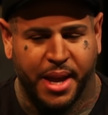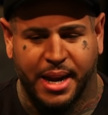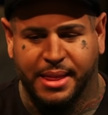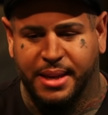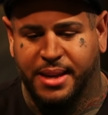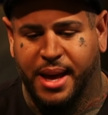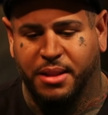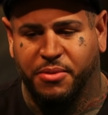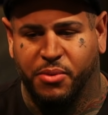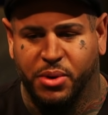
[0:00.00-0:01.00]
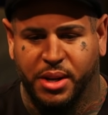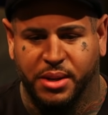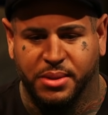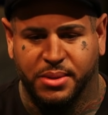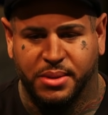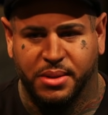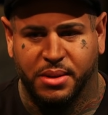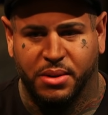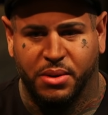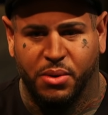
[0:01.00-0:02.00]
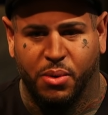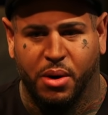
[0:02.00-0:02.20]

And I think Californians who